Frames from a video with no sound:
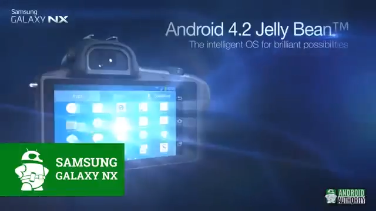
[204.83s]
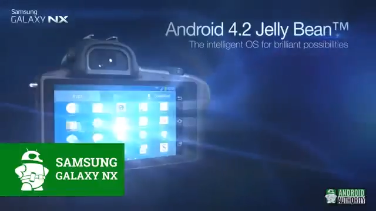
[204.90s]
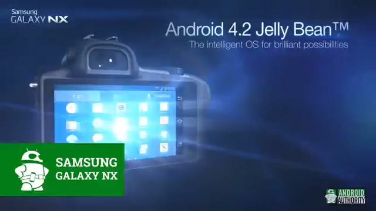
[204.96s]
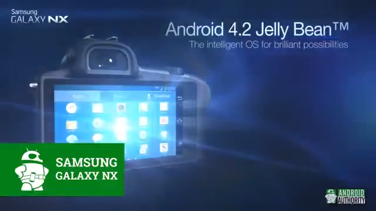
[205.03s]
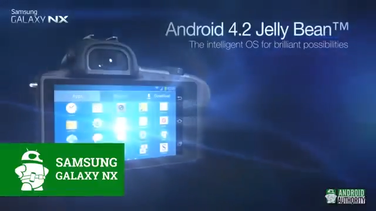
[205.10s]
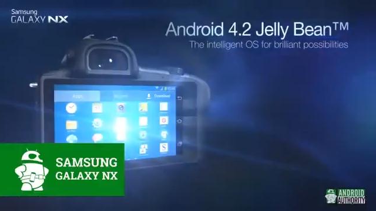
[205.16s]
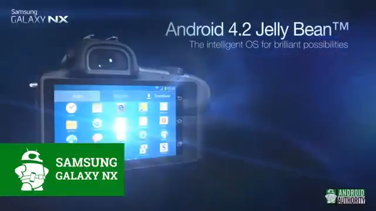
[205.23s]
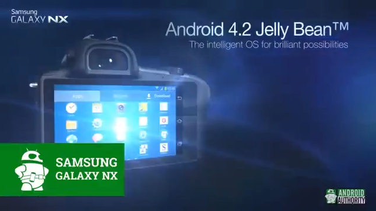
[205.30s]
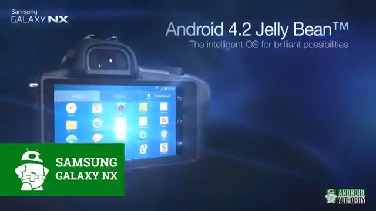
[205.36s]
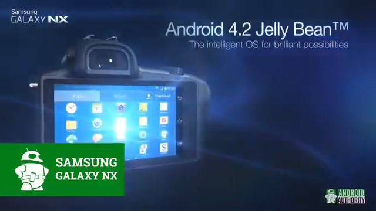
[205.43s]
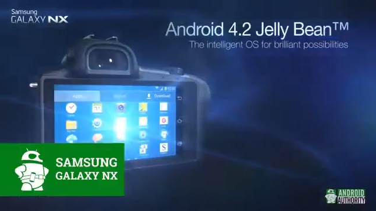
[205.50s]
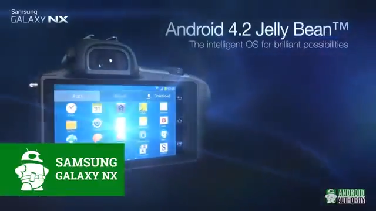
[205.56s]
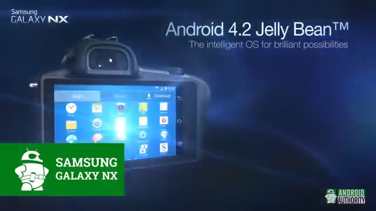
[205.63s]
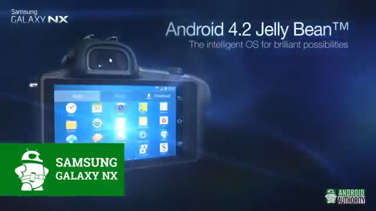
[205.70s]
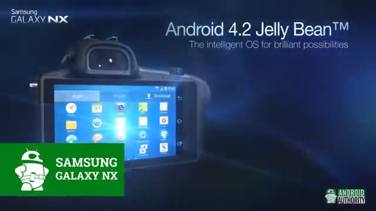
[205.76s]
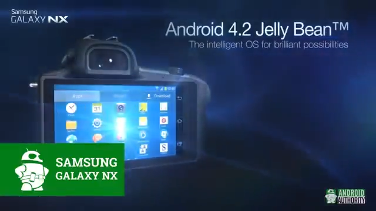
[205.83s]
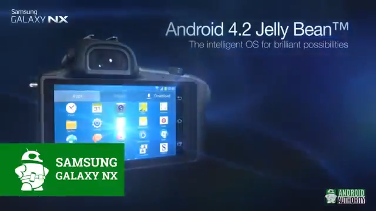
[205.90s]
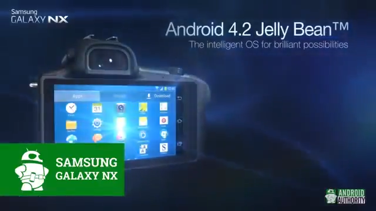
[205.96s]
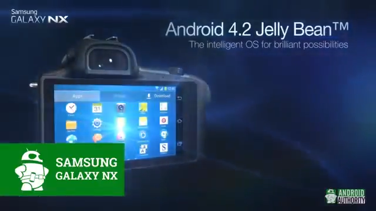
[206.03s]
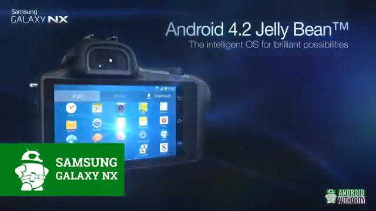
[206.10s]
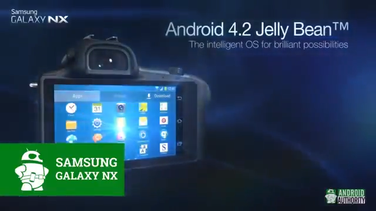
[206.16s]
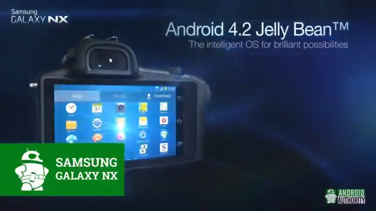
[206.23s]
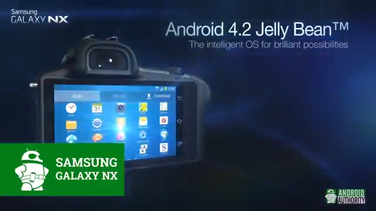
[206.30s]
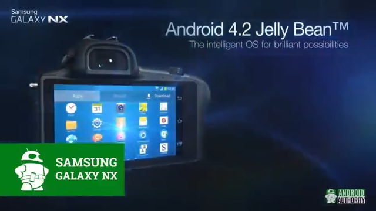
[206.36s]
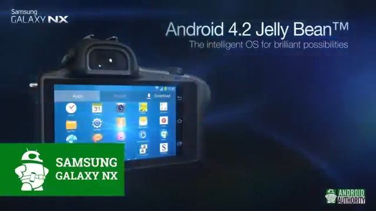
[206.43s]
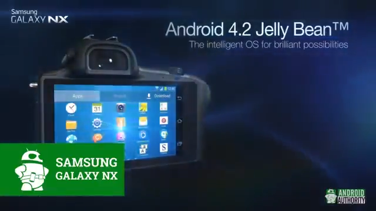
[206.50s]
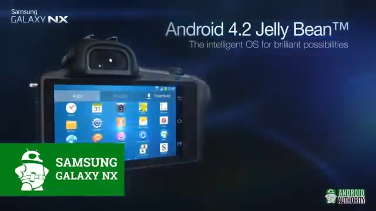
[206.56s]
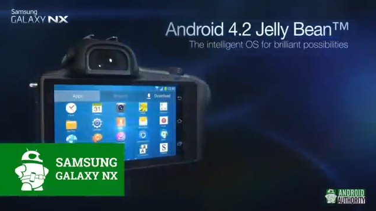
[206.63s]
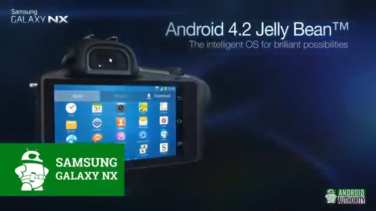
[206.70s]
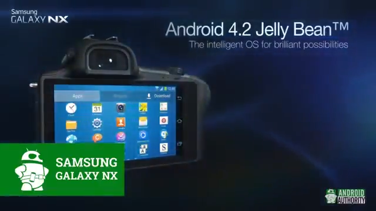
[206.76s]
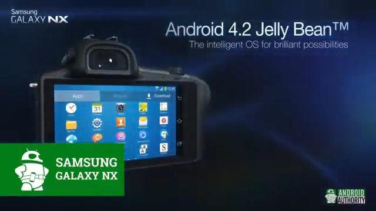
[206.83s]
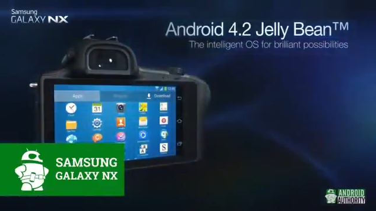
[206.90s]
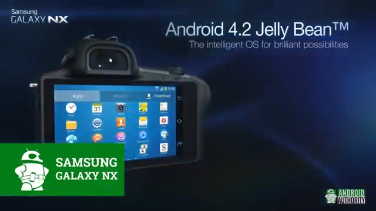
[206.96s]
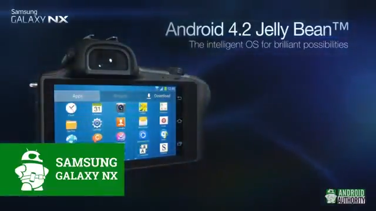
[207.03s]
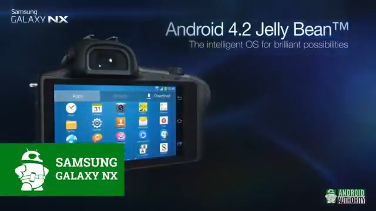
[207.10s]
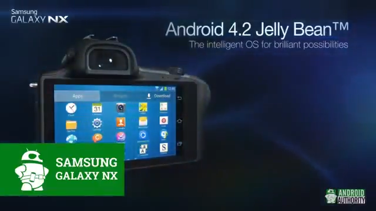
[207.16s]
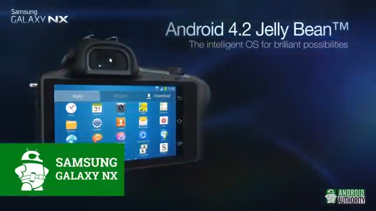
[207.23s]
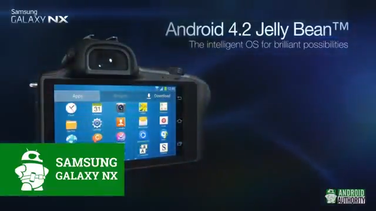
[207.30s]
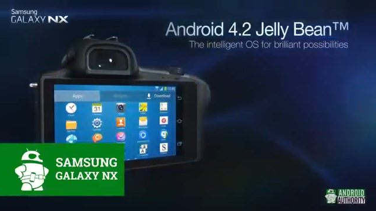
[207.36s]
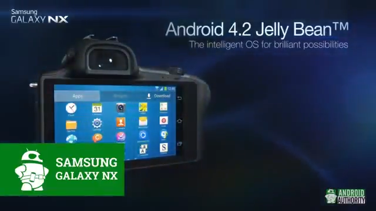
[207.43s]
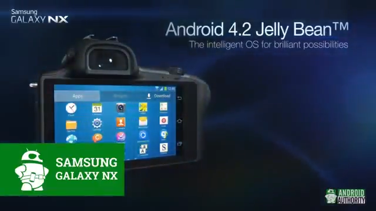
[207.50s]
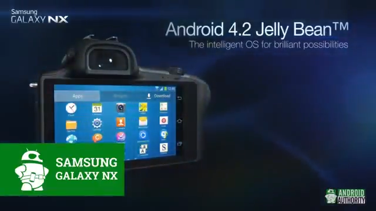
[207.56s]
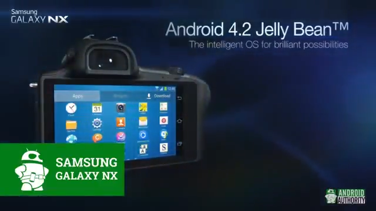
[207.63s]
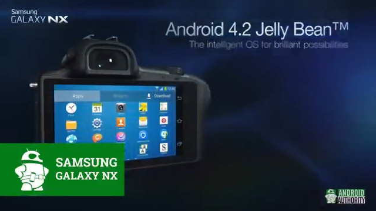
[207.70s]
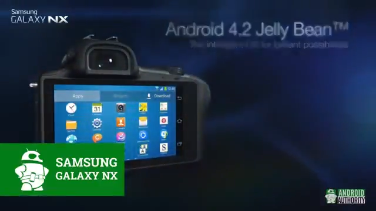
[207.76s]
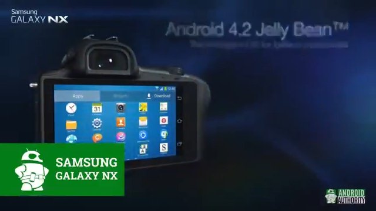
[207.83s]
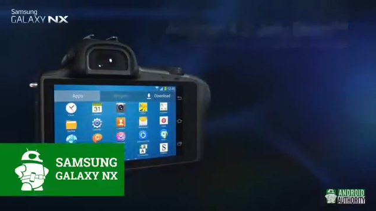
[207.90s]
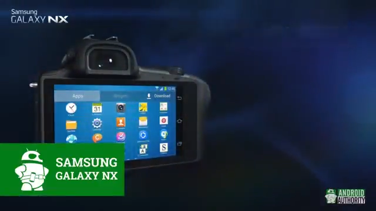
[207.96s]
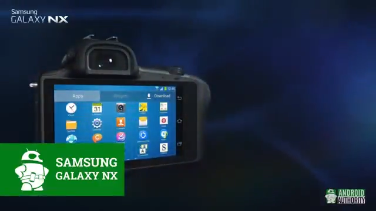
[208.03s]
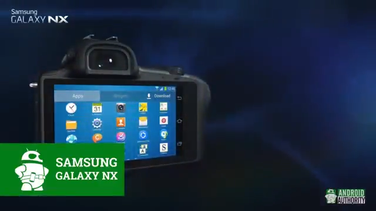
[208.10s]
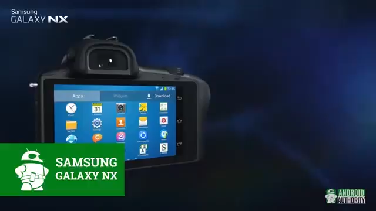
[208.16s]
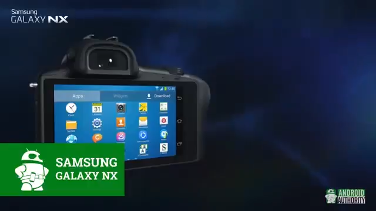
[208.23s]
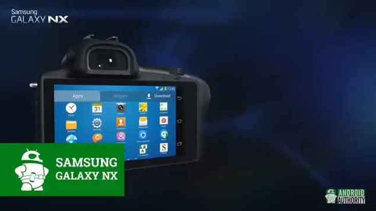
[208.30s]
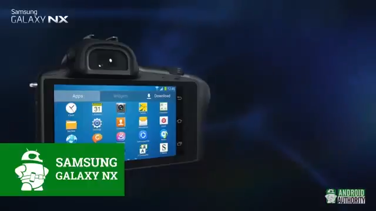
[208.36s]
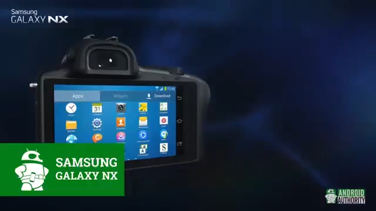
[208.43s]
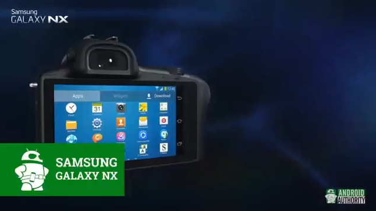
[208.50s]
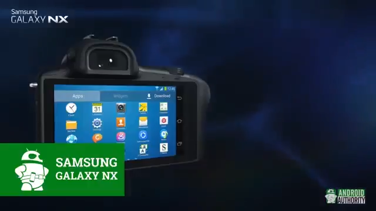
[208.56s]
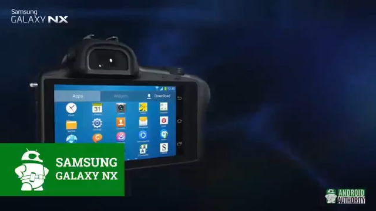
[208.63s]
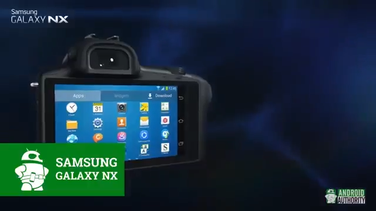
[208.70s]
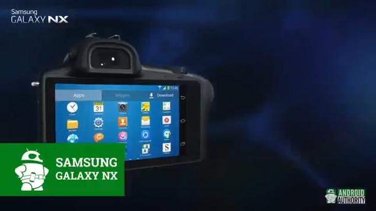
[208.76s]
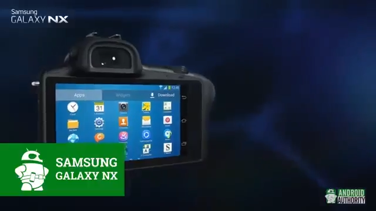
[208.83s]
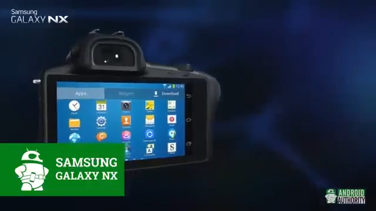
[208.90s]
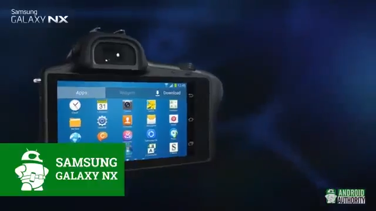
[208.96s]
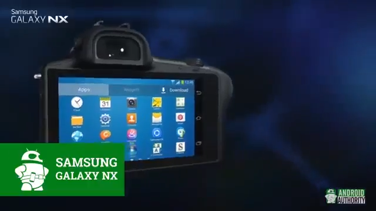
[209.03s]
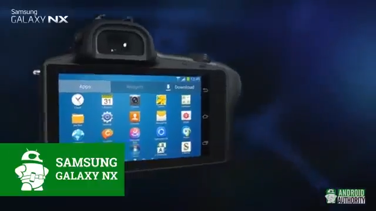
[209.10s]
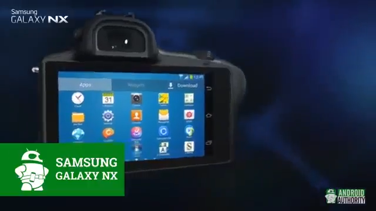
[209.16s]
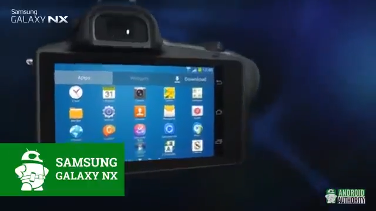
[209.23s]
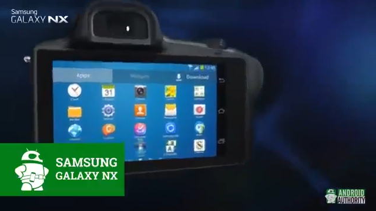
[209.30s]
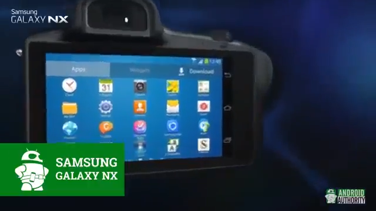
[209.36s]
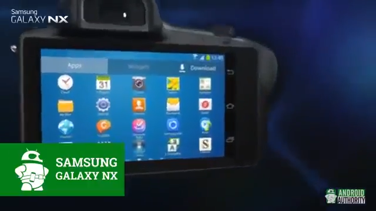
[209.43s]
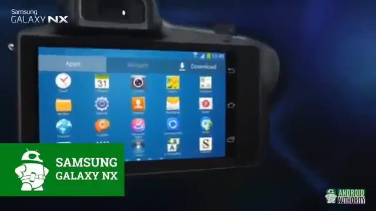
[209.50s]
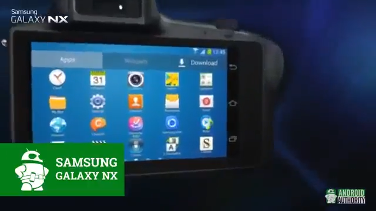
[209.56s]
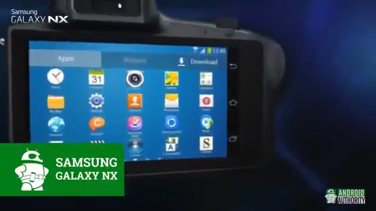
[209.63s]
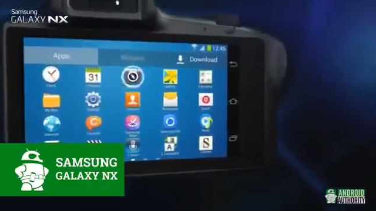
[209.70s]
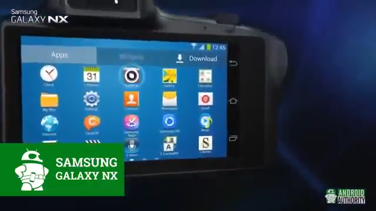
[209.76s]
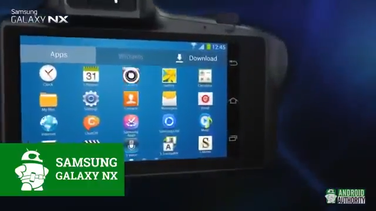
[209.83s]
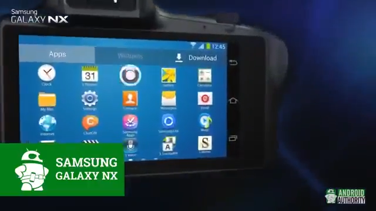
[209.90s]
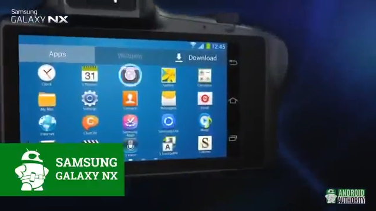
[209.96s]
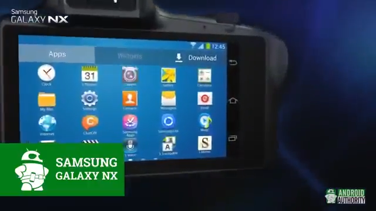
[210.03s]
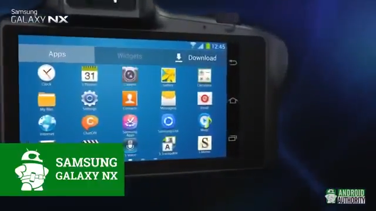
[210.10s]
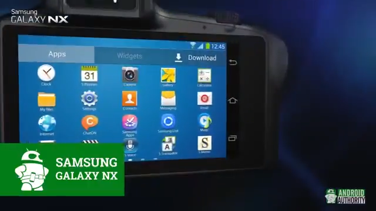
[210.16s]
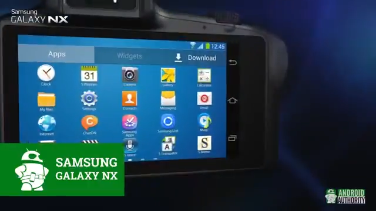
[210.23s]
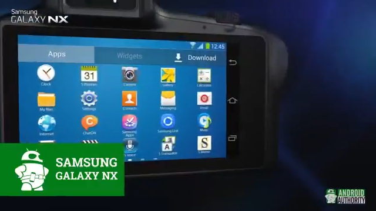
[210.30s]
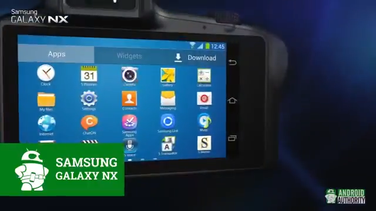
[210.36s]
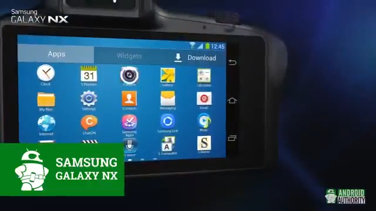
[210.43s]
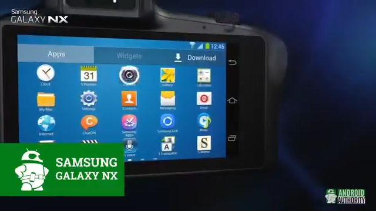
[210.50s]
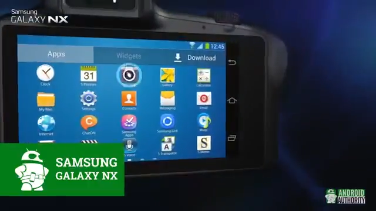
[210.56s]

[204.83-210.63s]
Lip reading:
Nobody's mouth can be seen.